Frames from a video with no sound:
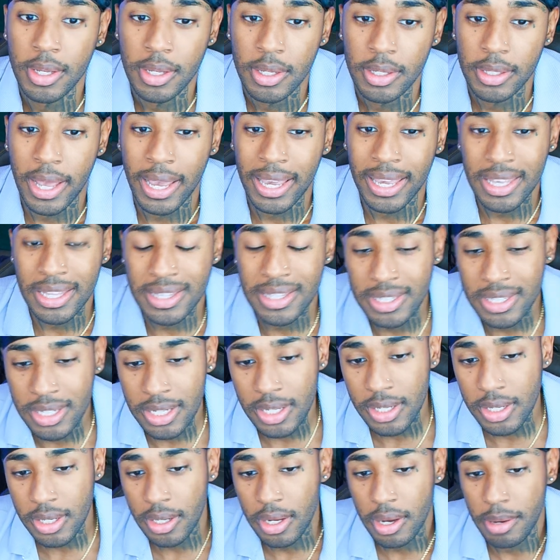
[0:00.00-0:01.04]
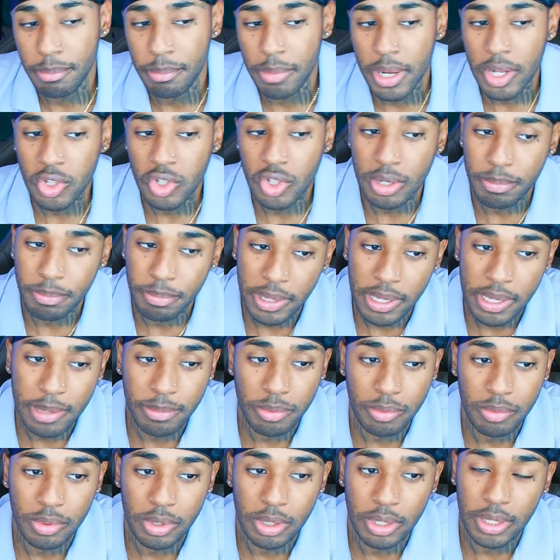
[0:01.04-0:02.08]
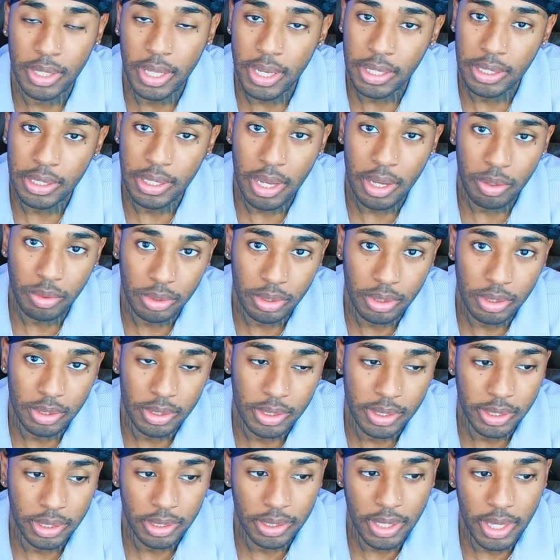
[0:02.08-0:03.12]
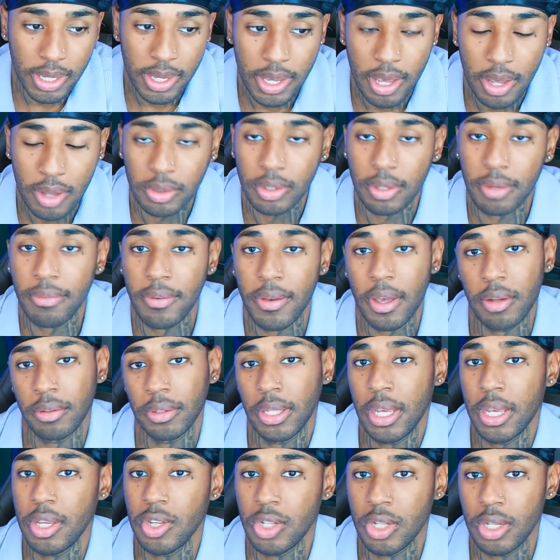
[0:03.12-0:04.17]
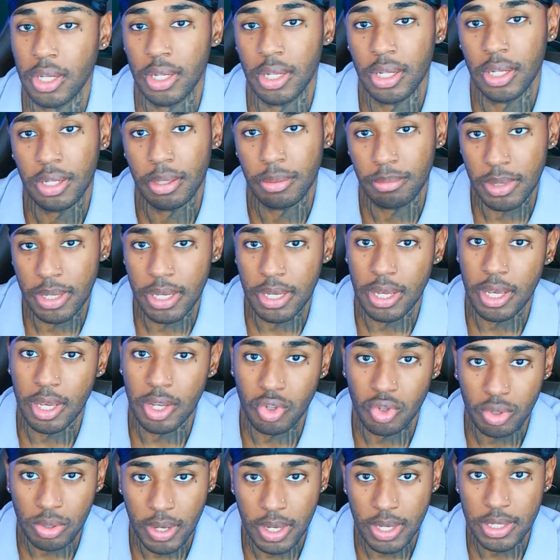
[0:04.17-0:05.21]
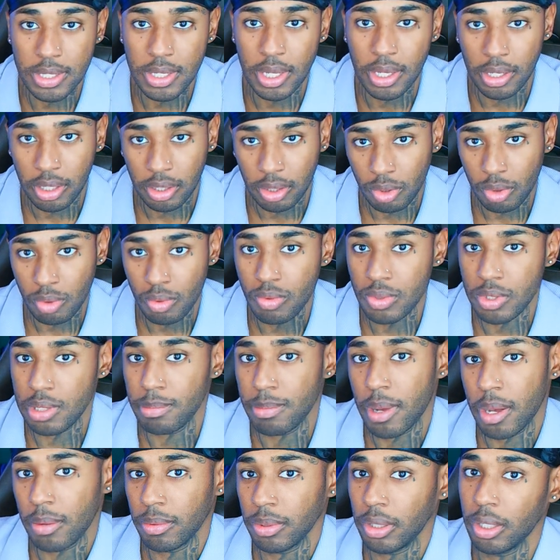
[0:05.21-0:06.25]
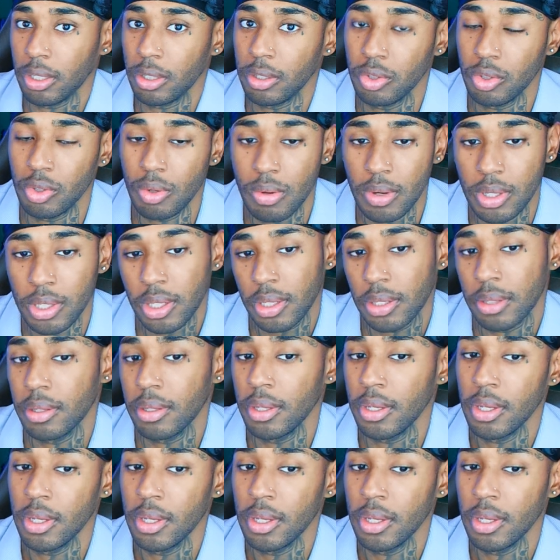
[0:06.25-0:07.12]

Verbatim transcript: Like it took a bunch of people to lay out the lay out the foundation and to be interested and enthused about what they're doing and